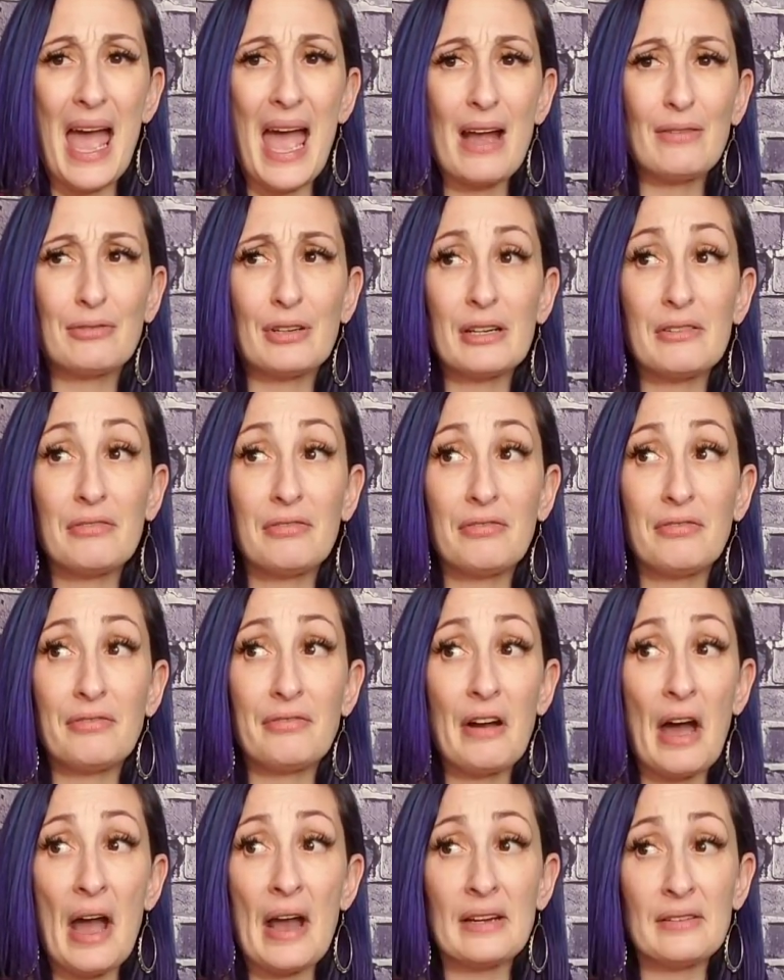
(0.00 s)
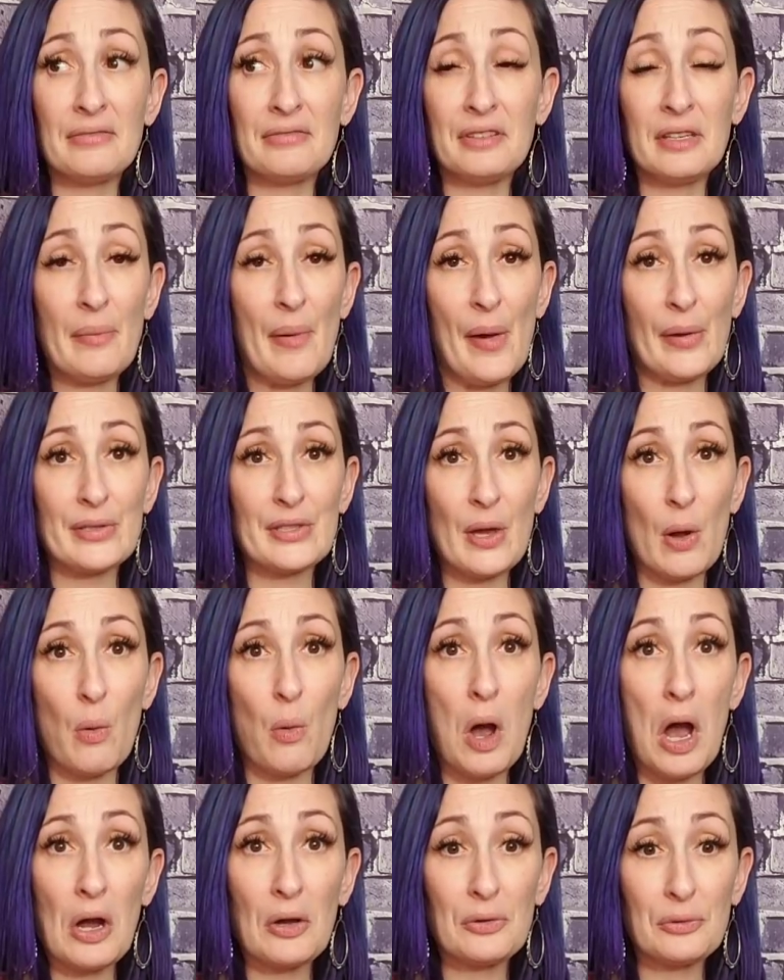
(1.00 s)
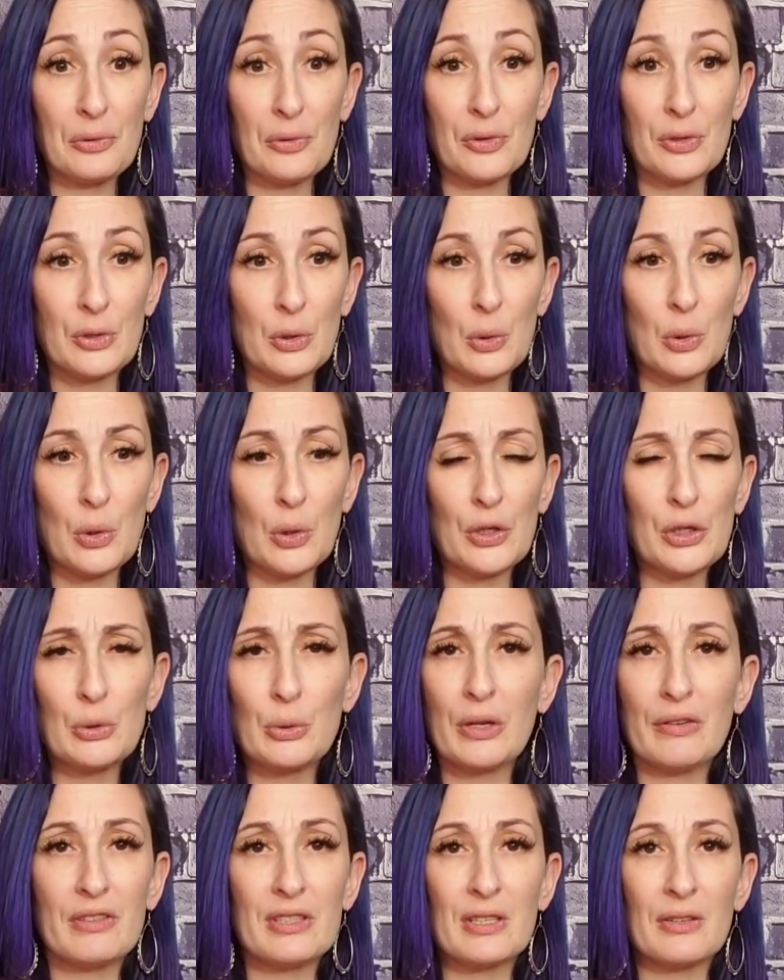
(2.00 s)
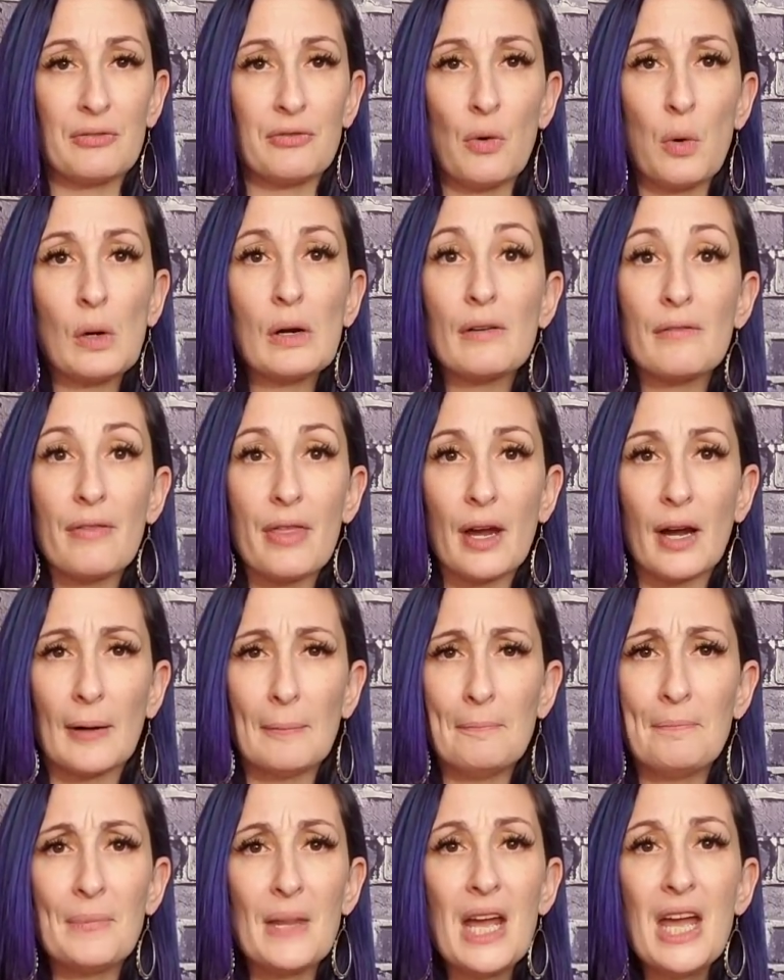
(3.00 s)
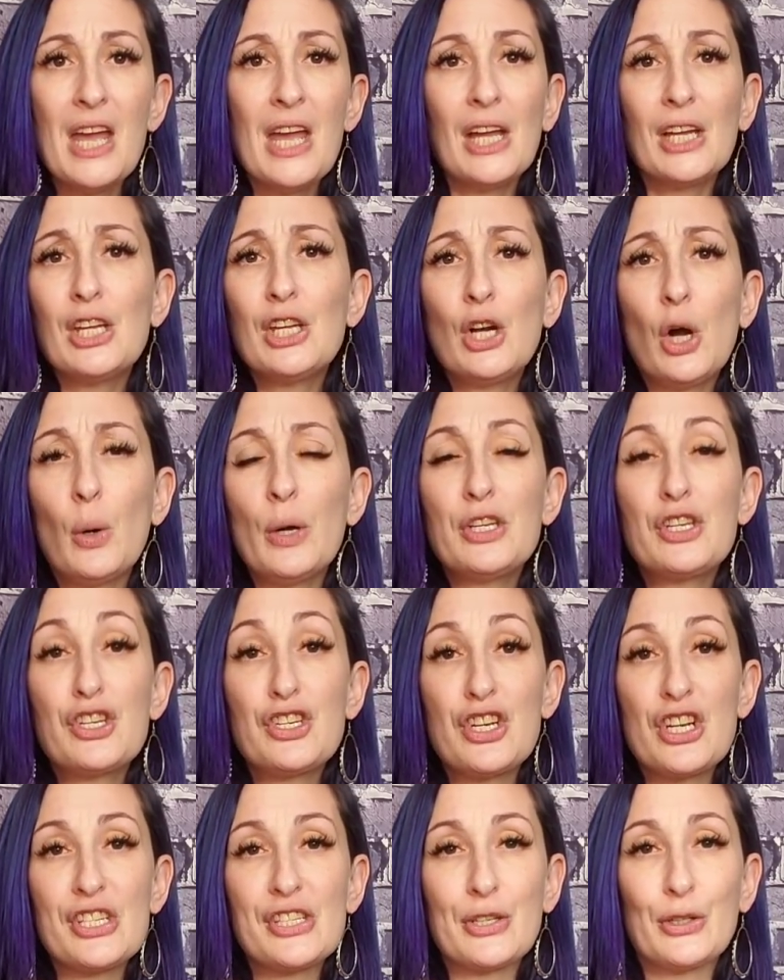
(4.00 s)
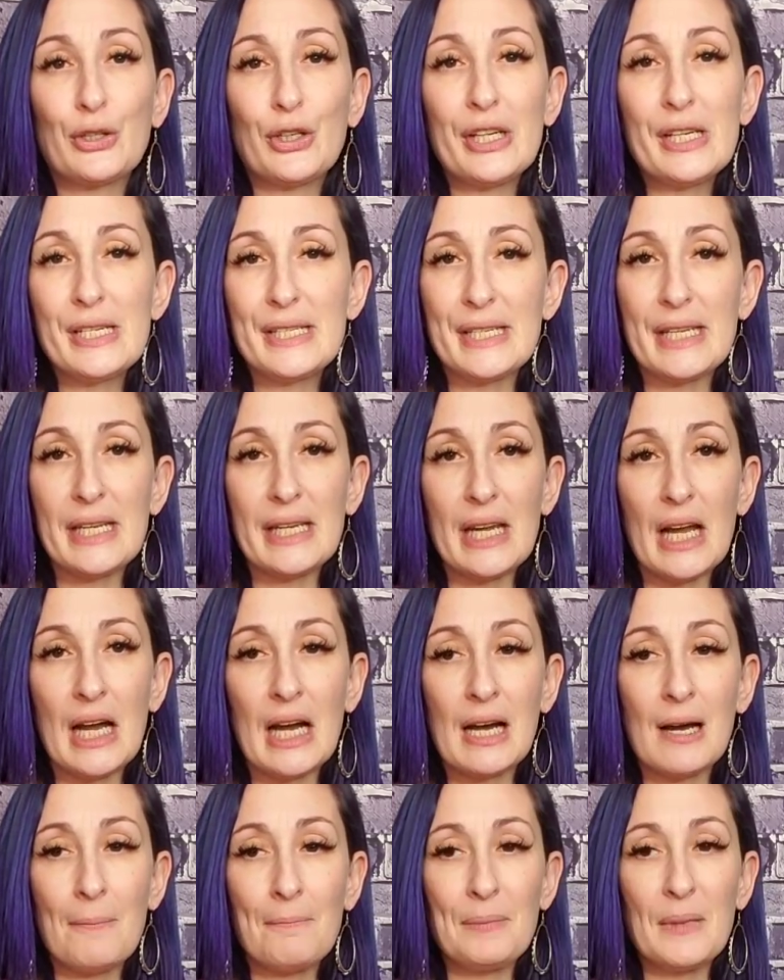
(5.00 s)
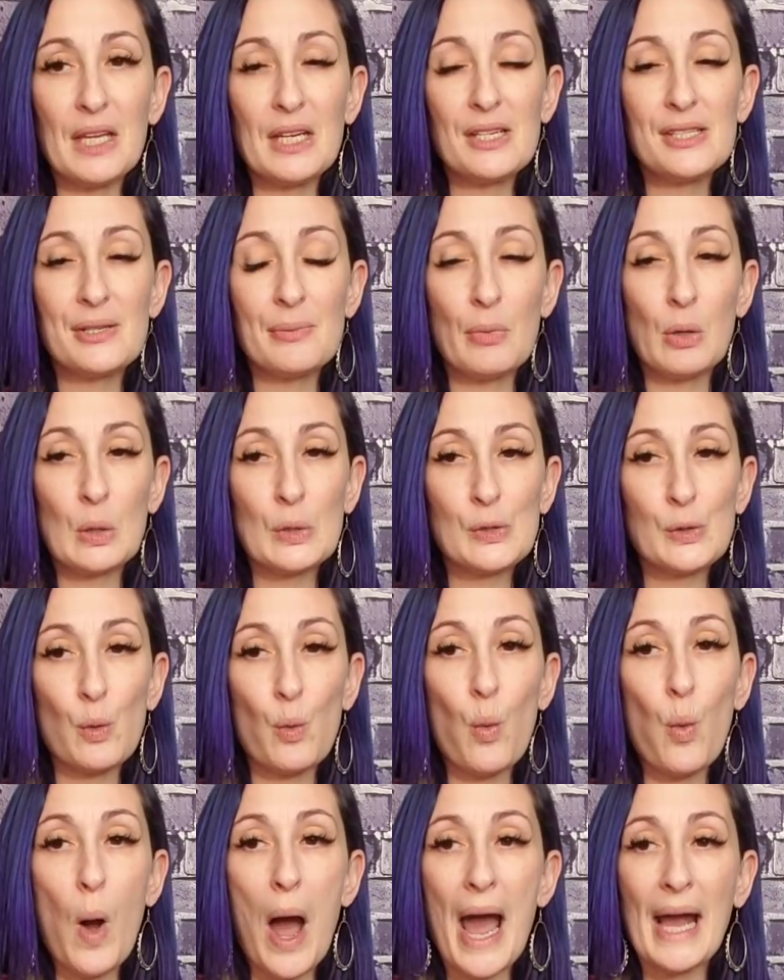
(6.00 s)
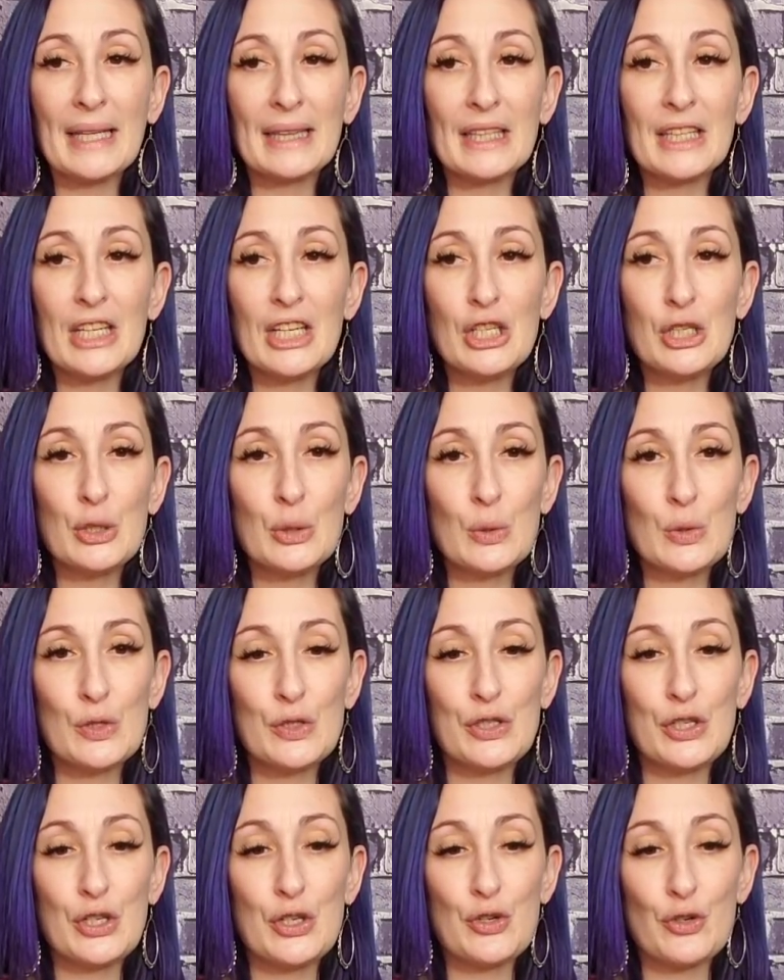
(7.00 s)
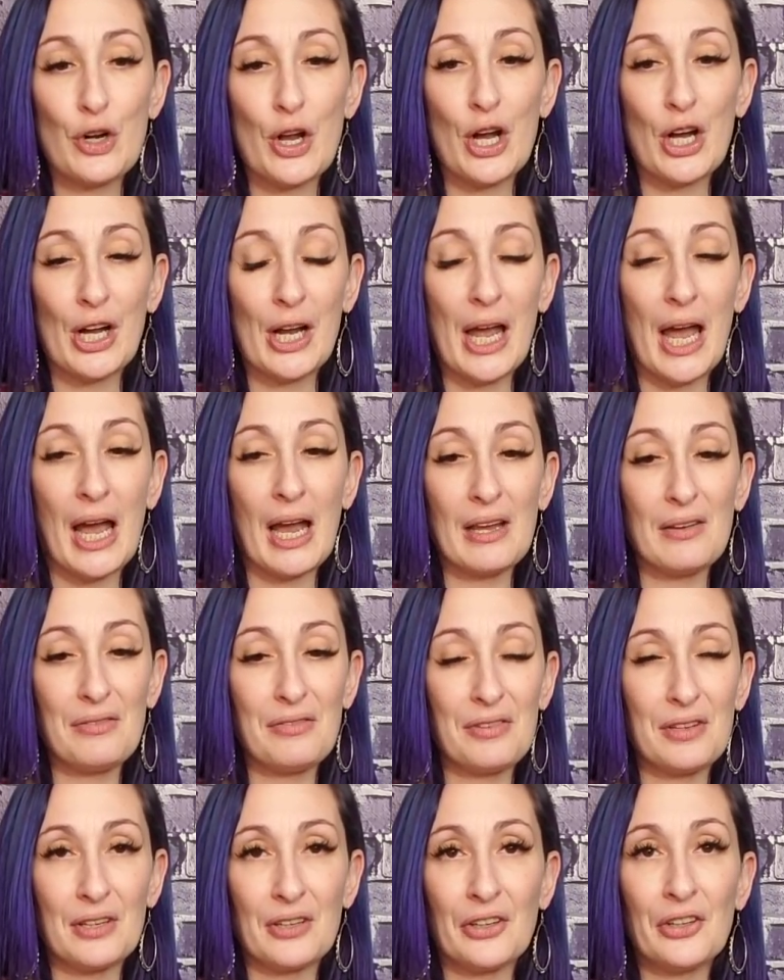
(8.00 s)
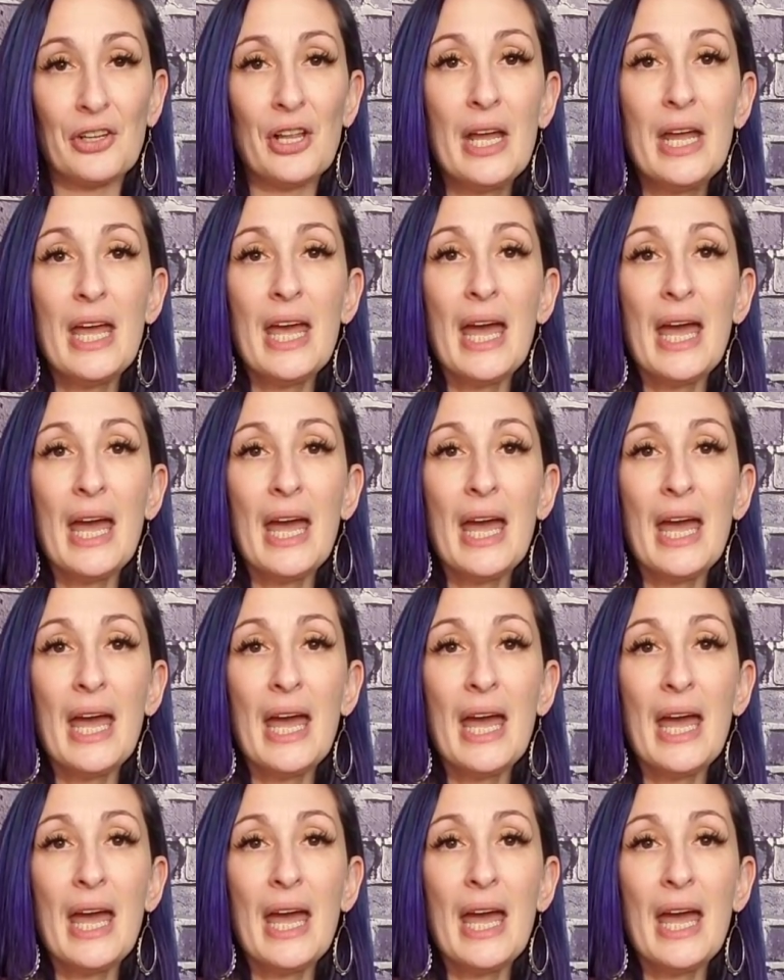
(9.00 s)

every 5 females that walk through the door, you give it to 4 of them. You know, it's just crazy. It is the most widely used drug, I feel.